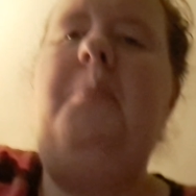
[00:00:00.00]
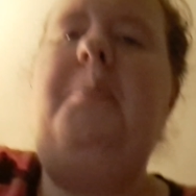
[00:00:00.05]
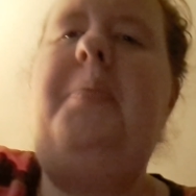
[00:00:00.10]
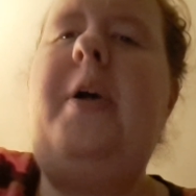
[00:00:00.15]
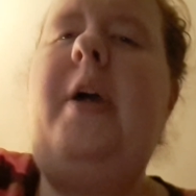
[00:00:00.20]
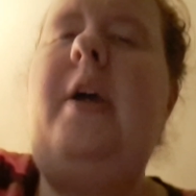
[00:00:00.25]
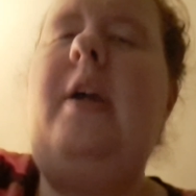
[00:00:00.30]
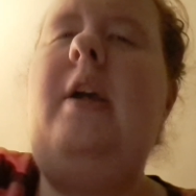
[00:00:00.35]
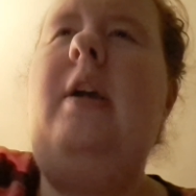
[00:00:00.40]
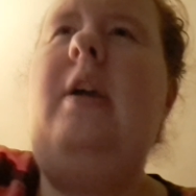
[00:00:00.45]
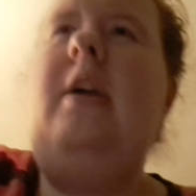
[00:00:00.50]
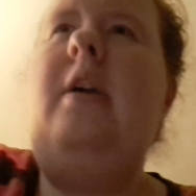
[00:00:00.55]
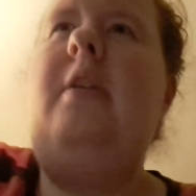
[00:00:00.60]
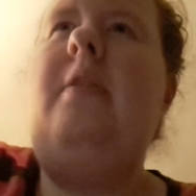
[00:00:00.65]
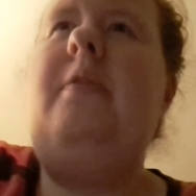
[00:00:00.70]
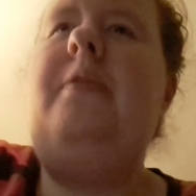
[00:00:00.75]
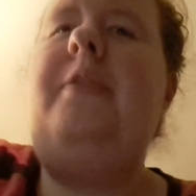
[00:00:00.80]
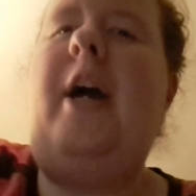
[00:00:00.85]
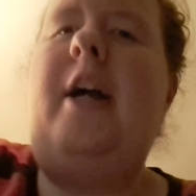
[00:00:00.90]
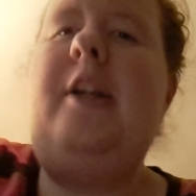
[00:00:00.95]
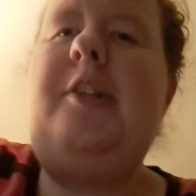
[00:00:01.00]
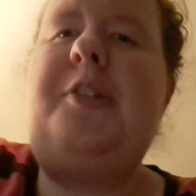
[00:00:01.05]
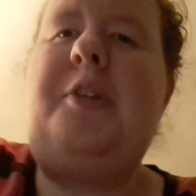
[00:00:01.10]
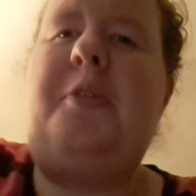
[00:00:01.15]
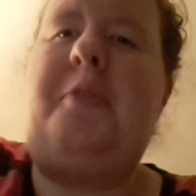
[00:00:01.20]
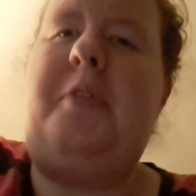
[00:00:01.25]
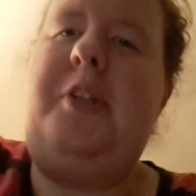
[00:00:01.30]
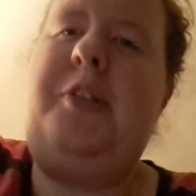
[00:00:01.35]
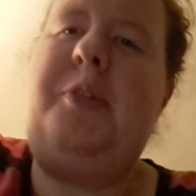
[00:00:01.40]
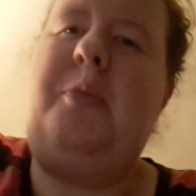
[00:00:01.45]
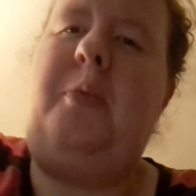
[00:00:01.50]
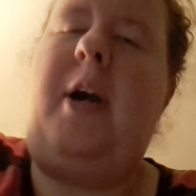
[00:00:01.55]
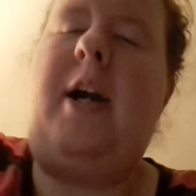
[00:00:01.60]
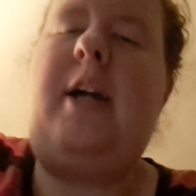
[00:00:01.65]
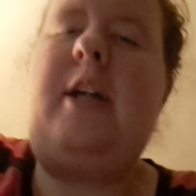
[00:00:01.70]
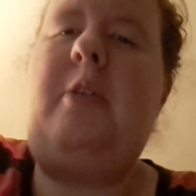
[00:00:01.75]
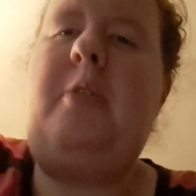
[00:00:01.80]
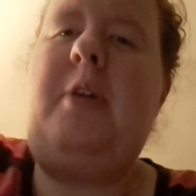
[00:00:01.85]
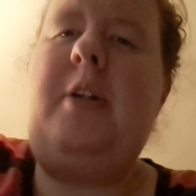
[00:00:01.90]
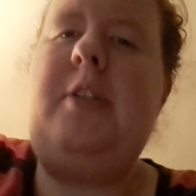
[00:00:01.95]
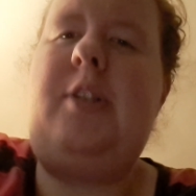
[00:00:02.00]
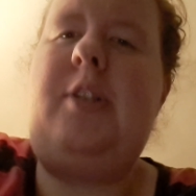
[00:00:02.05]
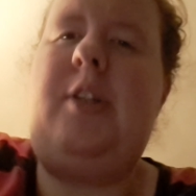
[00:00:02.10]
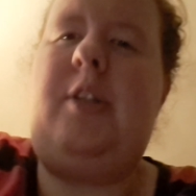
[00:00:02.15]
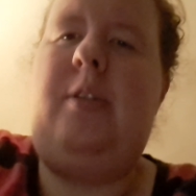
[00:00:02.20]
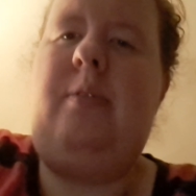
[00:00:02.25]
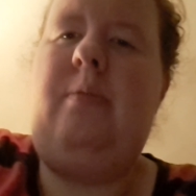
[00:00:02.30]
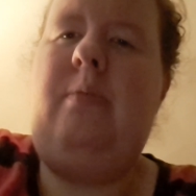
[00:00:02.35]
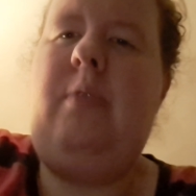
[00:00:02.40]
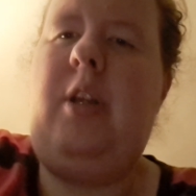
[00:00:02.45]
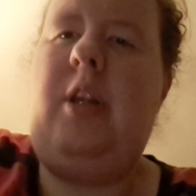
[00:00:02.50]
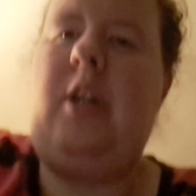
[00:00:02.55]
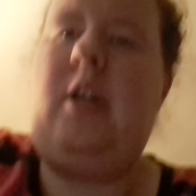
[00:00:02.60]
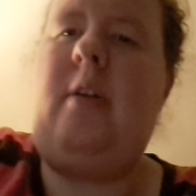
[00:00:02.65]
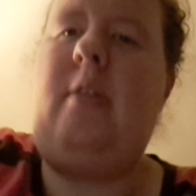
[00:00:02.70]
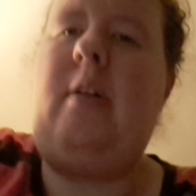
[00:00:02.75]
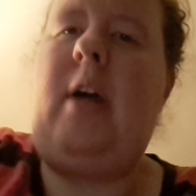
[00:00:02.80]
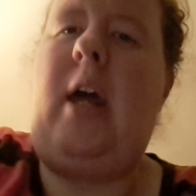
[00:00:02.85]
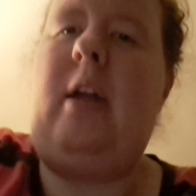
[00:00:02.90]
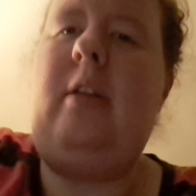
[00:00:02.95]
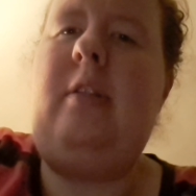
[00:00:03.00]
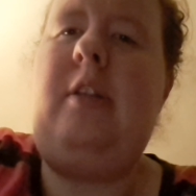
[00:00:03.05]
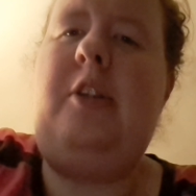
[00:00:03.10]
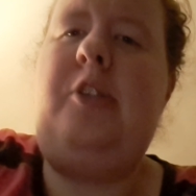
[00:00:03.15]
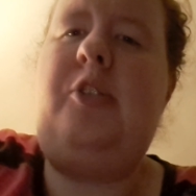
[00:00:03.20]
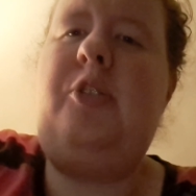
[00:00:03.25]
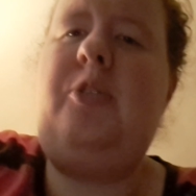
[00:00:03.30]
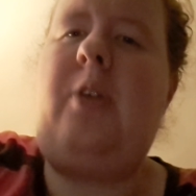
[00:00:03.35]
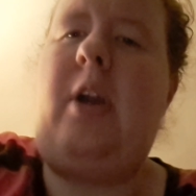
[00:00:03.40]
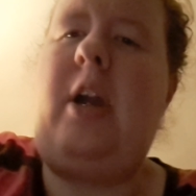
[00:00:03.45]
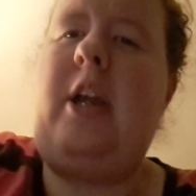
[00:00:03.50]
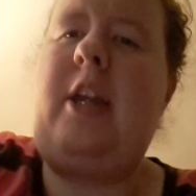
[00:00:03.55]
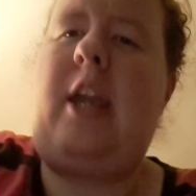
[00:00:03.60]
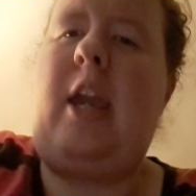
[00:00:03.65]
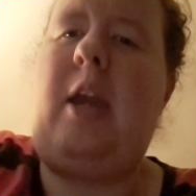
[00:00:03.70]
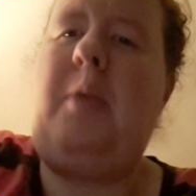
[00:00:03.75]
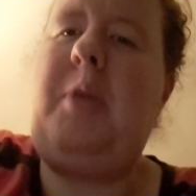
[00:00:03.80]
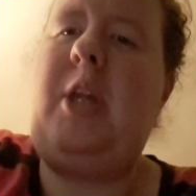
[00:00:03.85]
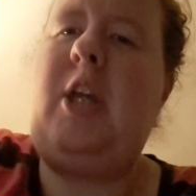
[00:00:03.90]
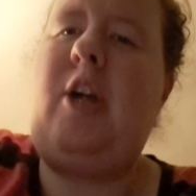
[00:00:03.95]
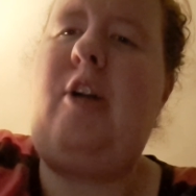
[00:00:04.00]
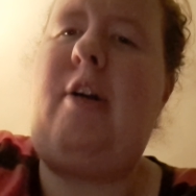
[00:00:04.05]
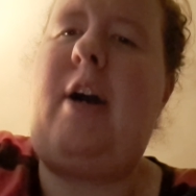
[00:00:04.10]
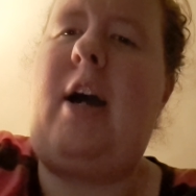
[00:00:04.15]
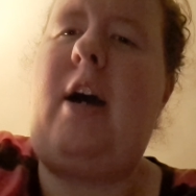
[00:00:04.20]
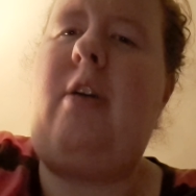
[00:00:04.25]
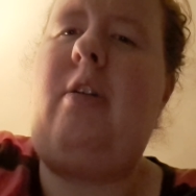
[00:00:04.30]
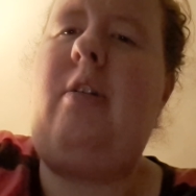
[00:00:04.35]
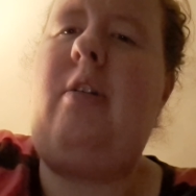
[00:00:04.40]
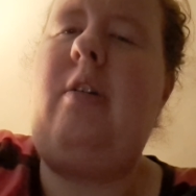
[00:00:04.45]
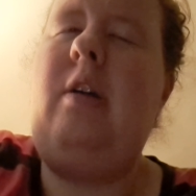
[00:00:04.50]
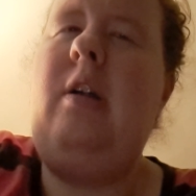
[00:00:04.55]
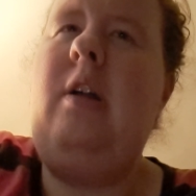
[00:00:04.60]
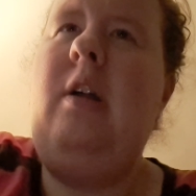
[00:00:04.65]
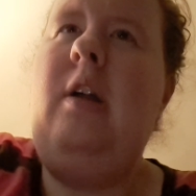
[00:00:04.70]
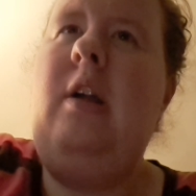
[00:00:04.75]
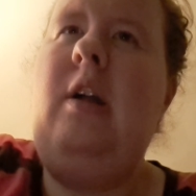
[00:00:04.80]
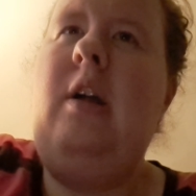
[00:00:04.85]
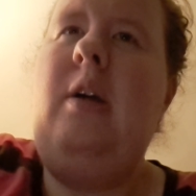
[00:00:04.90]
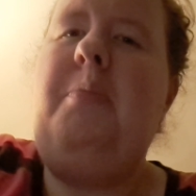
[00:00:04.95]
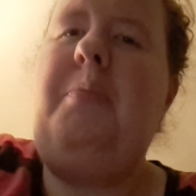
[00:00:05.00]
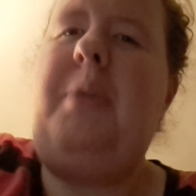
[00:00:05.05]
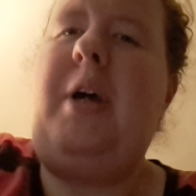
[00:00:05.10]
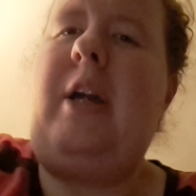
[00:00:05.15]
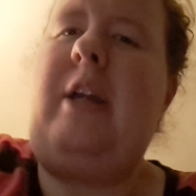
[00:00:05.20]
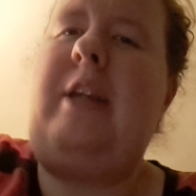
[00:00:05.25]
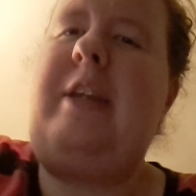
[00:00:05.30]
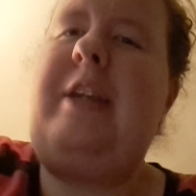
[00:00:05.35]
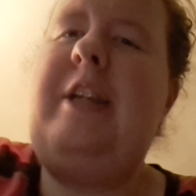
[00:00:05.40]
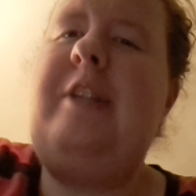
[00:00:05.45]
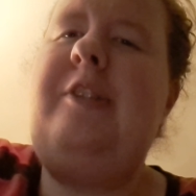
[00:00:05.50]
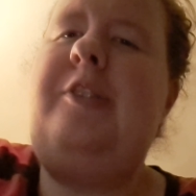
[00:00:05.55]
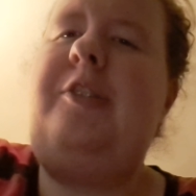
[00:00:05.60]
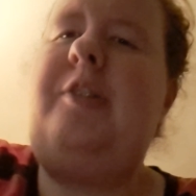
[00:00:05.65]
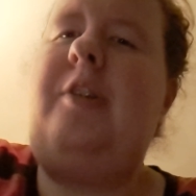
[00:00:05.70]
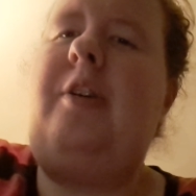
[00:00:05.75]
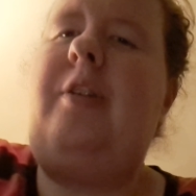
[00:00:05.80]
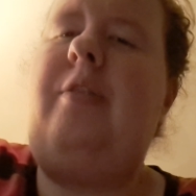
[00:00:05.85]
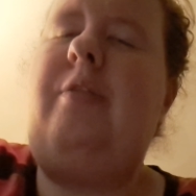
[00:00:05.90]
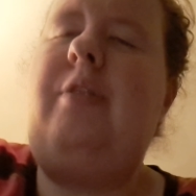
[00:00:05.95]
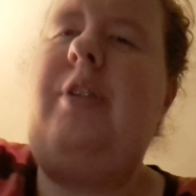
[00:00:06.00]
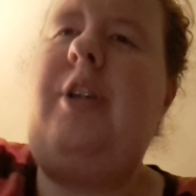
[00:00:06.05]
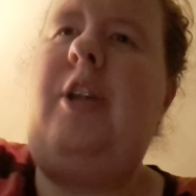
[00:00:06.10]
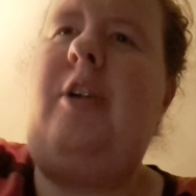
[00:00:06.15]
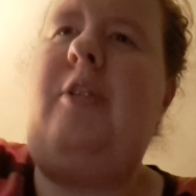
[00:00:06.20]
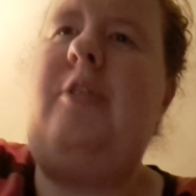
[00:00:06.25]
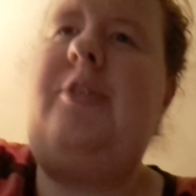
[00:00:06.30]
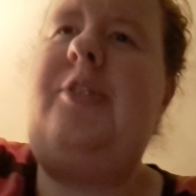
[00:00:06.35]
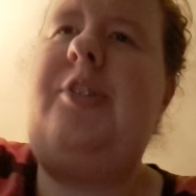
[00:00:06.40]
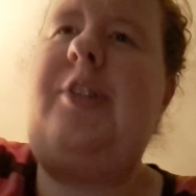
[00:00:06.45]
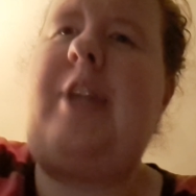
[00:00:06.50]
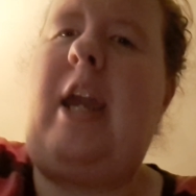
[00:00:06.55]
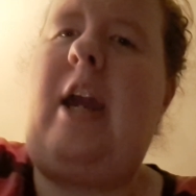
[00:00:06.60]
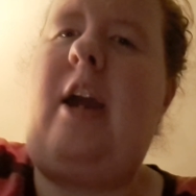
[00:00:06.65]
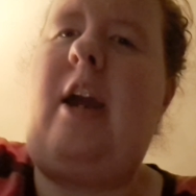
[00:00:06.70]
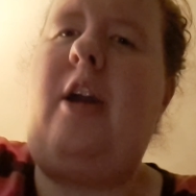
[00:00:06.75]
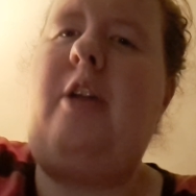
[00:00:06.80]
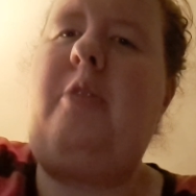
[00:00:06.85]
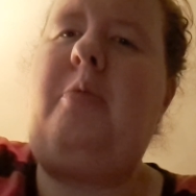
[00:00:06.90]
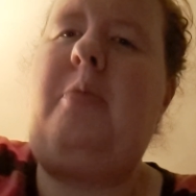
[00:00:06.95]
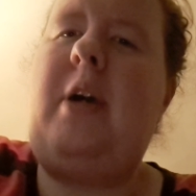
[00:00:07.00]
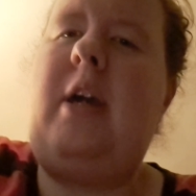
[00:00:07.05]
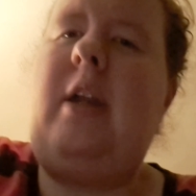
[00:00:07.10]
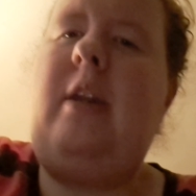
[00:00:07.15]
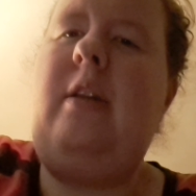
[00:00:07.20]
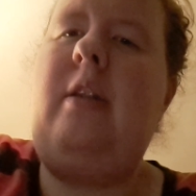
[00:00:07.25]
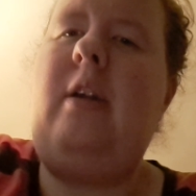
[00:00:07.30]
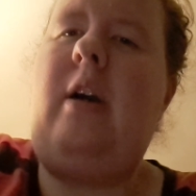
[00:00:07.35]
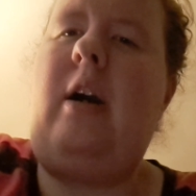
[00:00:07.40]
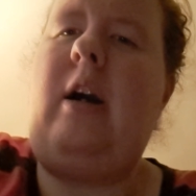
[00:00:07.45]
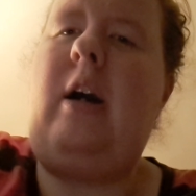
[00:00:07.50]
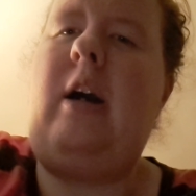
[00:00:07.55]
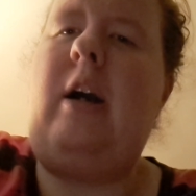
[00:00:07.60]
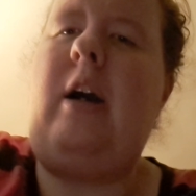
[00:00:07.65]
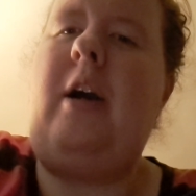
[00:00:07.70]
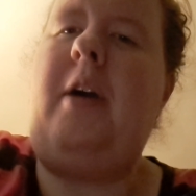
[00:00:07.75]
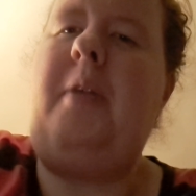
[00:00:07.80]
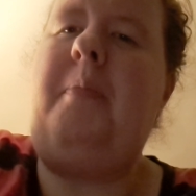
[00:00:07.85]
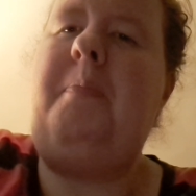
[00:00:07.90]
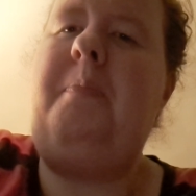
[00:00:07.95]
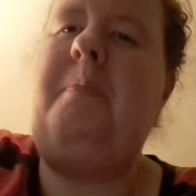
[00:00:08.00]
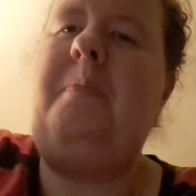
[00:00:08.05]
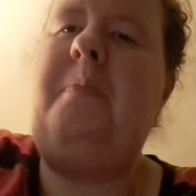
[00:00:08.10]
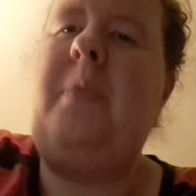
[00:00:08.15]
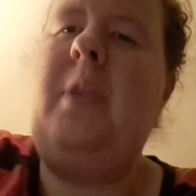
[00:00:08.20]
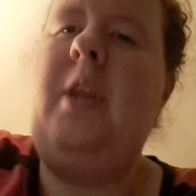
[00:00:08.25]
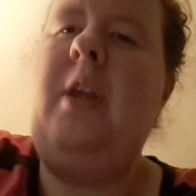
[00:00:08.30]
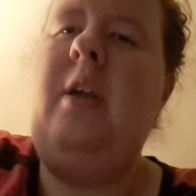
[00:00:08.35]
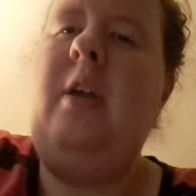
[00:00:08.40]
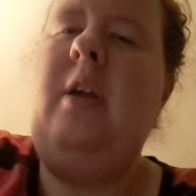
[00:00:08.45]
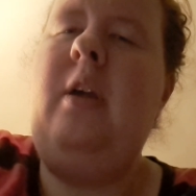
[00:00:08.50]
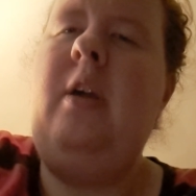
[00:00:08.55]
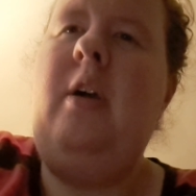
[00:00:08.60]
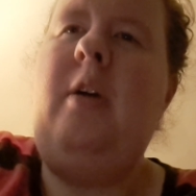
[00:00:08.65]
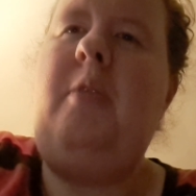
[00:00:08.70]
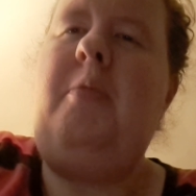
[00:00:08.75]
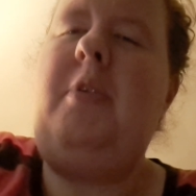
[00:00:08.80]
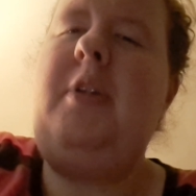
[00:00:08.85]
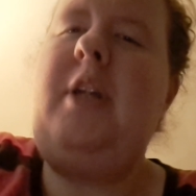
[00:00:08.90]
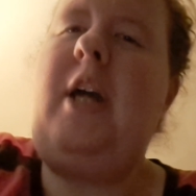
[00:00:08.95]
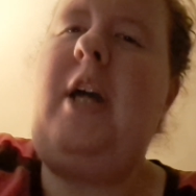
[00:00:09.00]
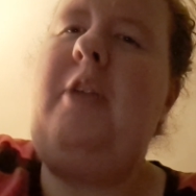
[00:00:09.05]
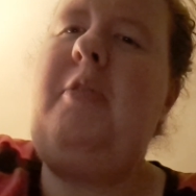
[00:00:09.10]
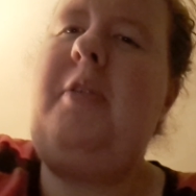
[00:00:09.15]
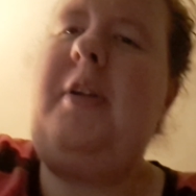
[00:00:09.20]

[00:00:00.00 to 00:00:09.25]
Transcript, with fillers: But that's the reason why I want to, you know, at least try Cameo out. But I get so, you know, scared when, um, well, not